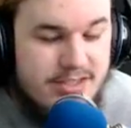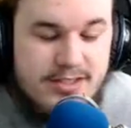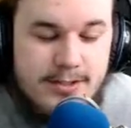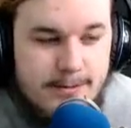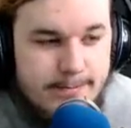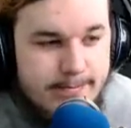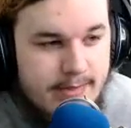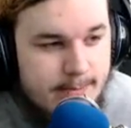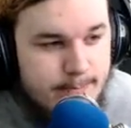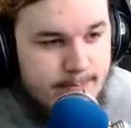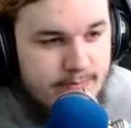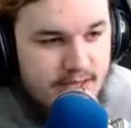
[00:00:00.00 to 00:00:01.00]
So,
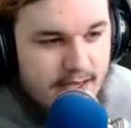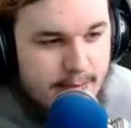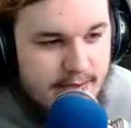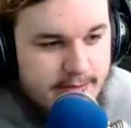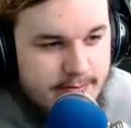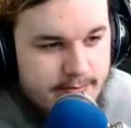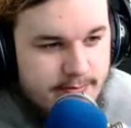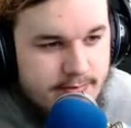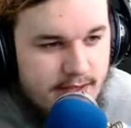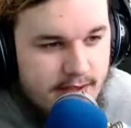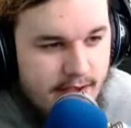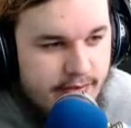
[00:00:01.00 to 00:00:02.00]
I mean,
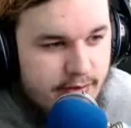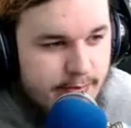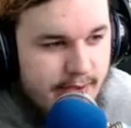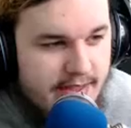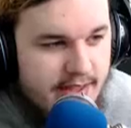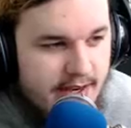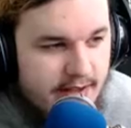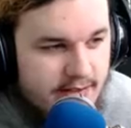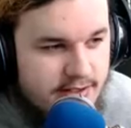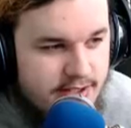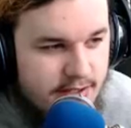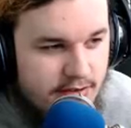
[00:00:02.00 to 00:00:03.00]
I feel bad that at
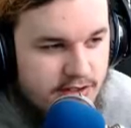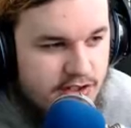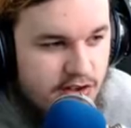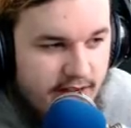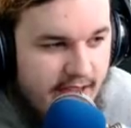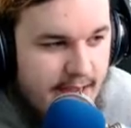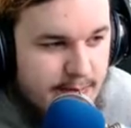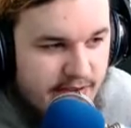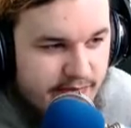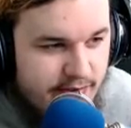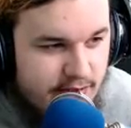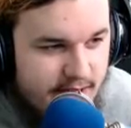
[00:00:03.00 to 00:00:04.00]
certain games I
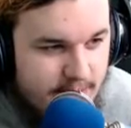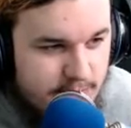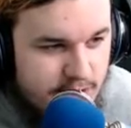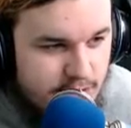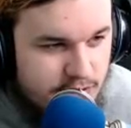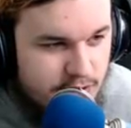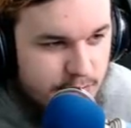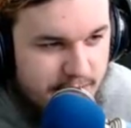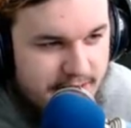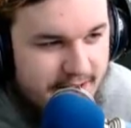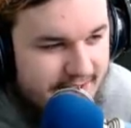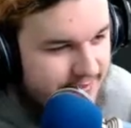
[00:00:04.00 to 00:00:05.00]
feel like I'm too stupid
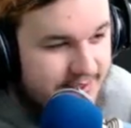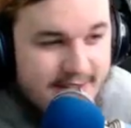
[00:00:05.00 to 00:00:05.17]
to,